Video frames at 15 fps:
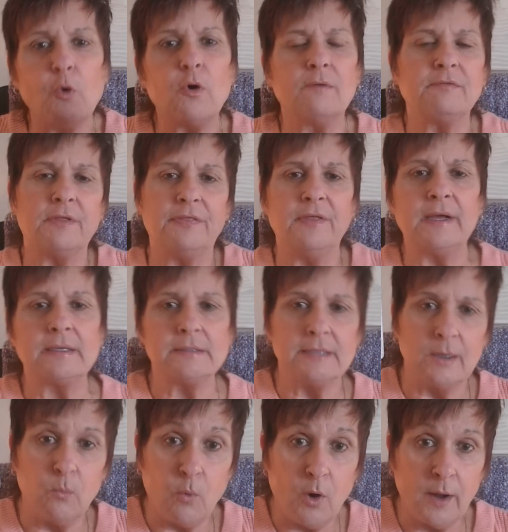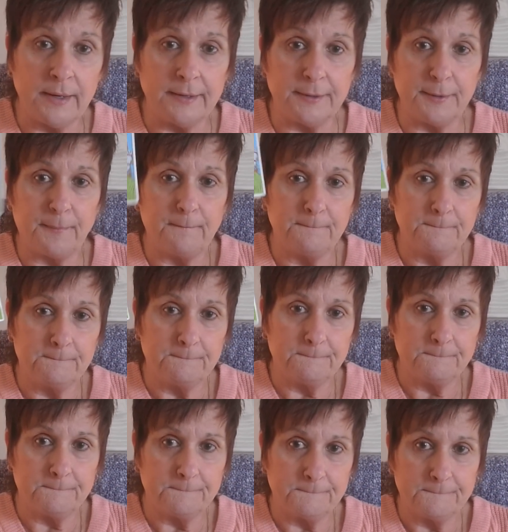more of the things they wanted.
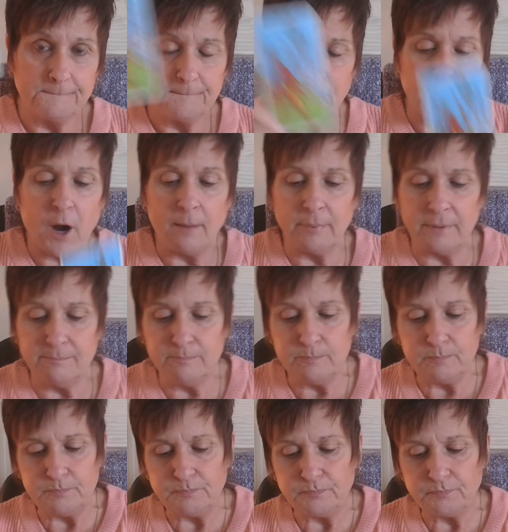Problem.